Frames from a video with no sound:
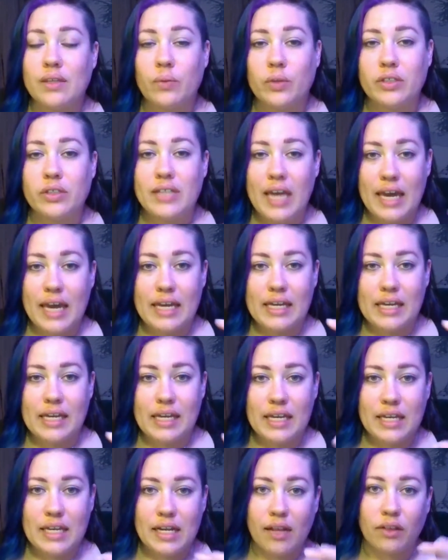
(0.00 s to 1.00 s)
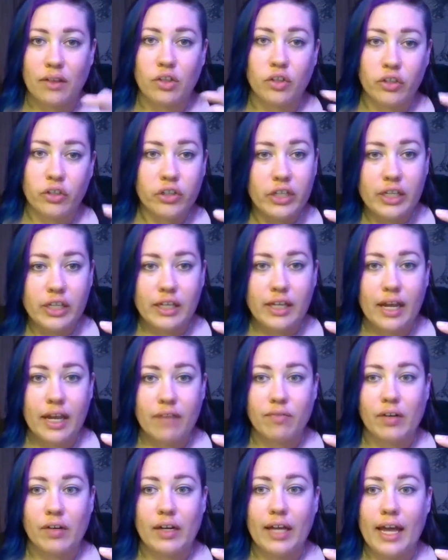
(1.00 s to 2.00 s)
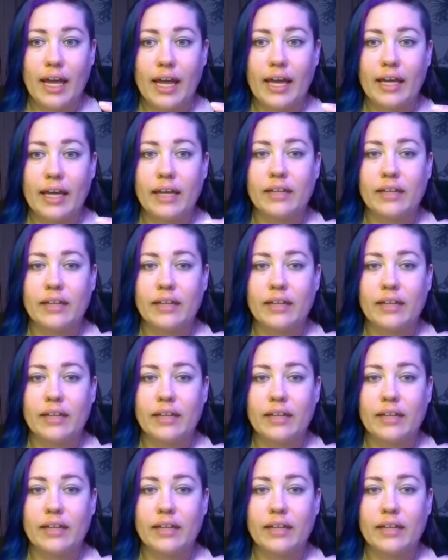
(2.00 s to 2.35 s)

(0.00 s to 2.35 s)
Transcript: we're taking in and learning every day.